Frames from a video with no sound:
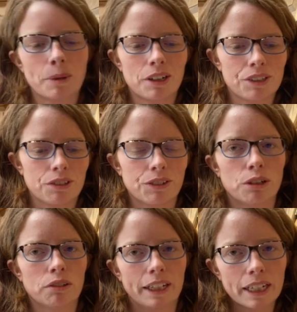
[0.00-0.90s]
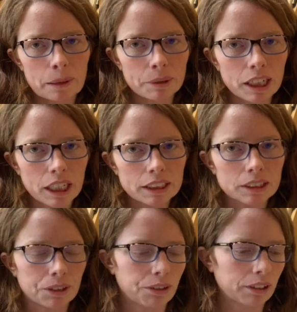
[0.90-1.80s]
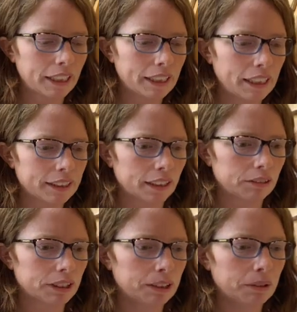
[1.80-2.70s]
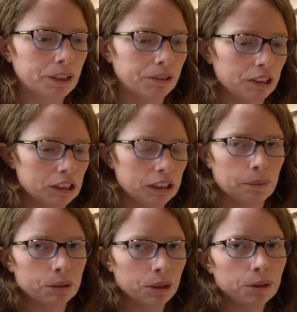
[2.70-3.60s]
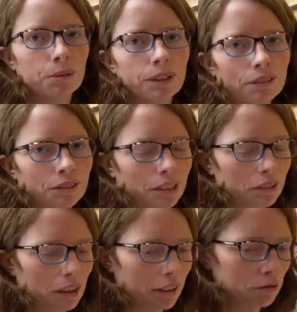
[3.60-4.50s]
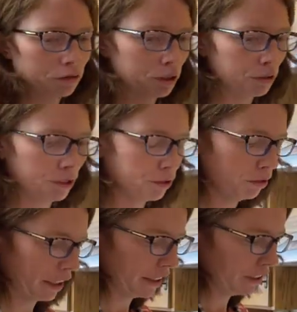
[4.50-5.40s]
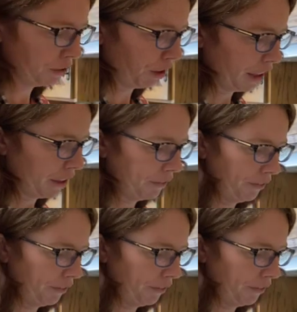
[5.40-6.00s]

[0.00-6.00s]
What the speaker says: bar, so if you don't like apricots or you don't like dates, I don't see why you couldn't substitute it for a fruit you do like dried.